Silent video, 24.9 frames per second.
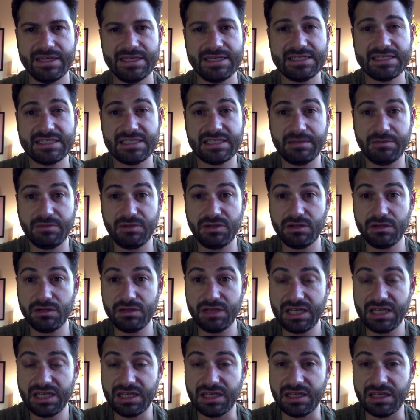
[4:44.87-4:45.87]

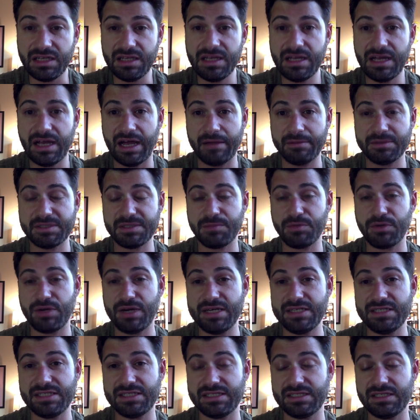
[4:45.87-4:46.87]
Similarly, I'm
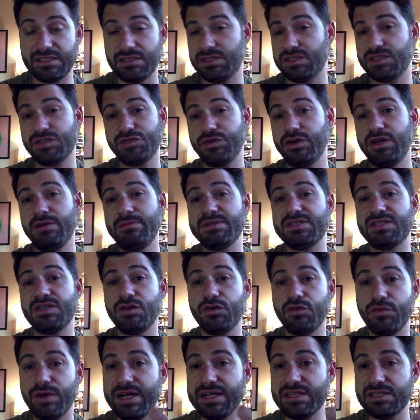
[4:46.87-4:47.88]
surprised Scream is a
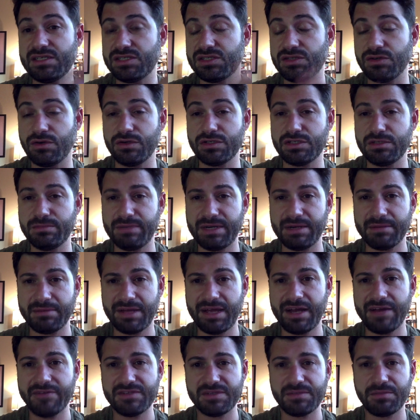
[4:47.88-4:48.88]
great distortion, but I'm
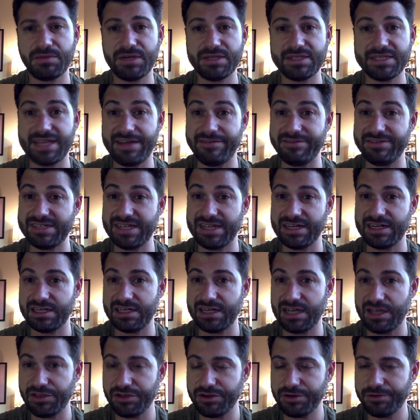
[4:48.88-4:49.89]
kind of surprised they haven't done
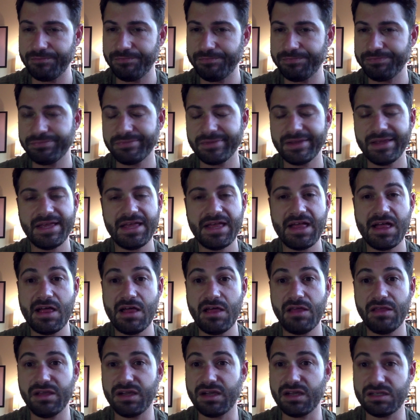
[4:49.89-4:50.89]
another.
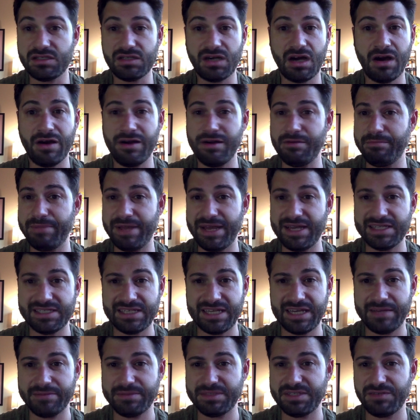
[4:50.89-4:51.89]
The guitar and bass
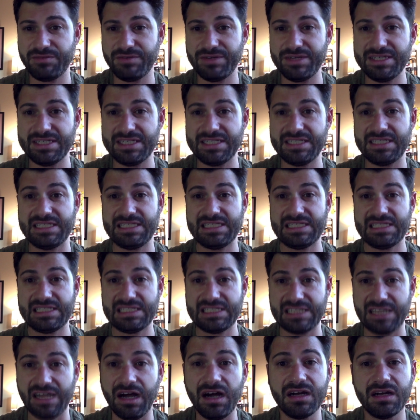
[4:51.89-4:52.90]
amps in Reason
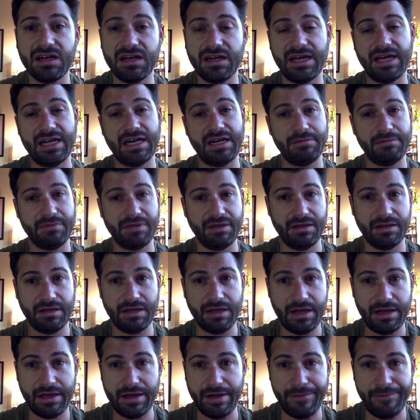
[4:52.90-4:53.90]
suck, and I'm
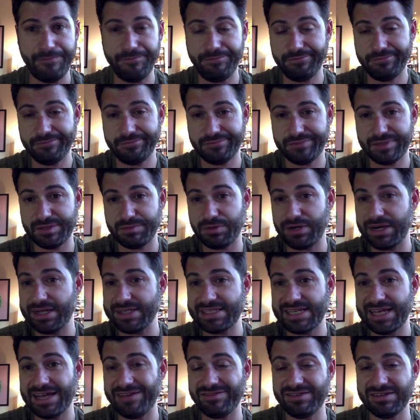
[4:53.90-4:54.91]
surprised
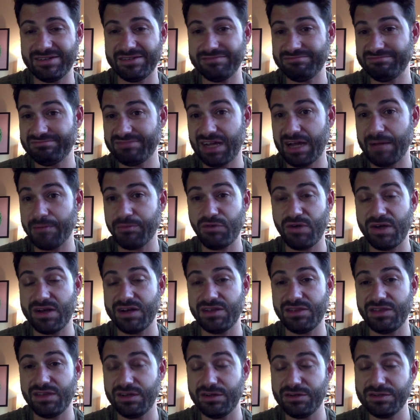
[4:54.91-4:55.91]
they haven't
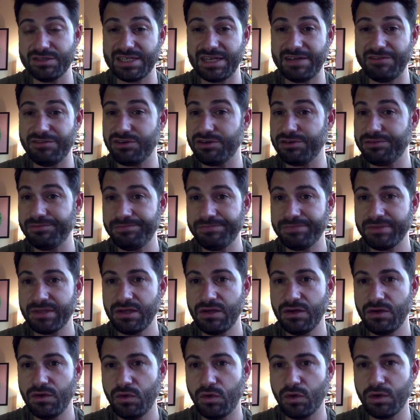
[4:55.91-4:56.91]
upgraded those ever,
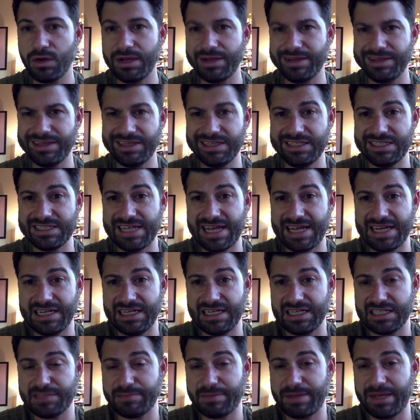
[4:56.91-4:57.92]
or at least added
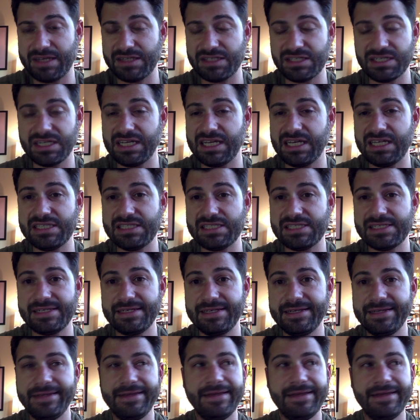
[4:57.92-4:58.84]
expansion kits.